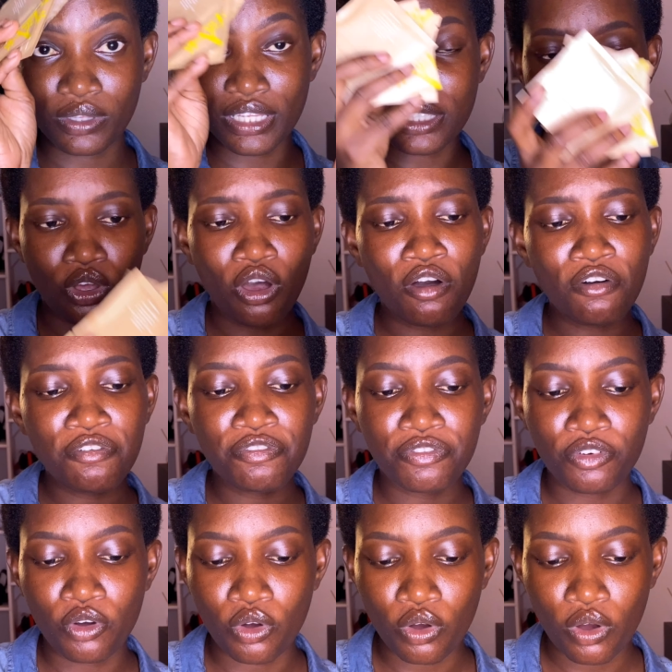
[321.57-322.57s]
there's all
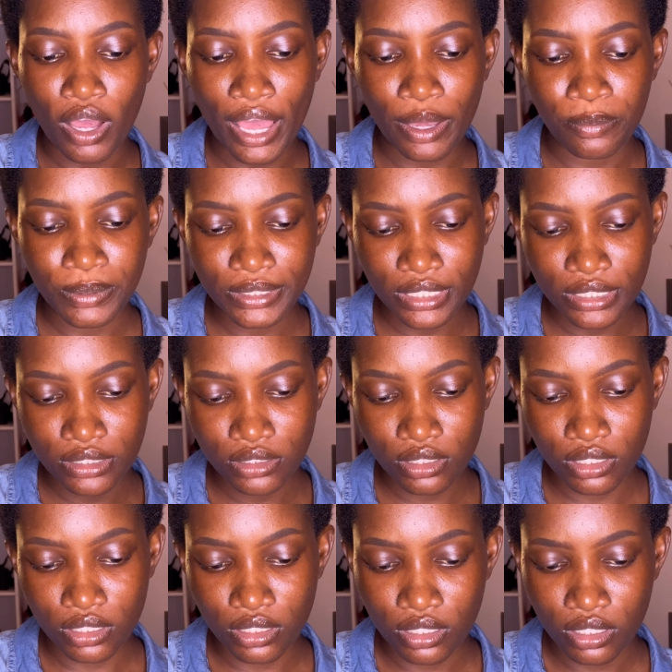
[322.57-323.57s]
4. I wanted
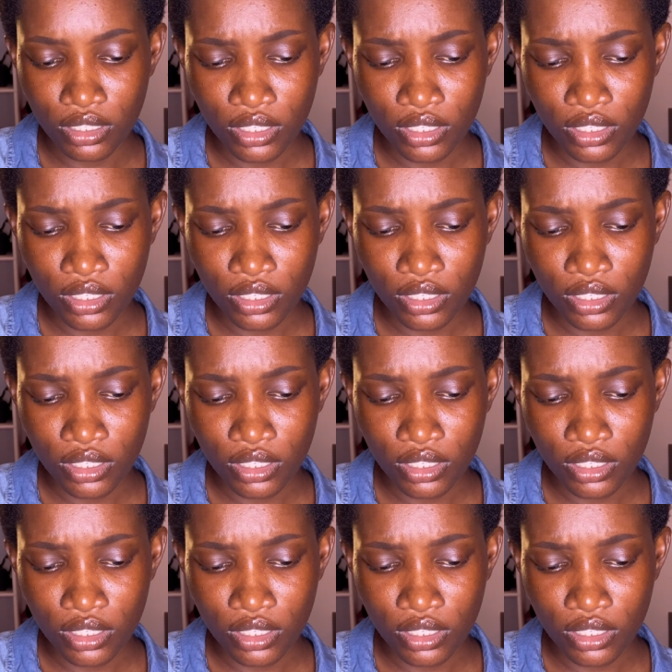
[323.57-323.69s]
to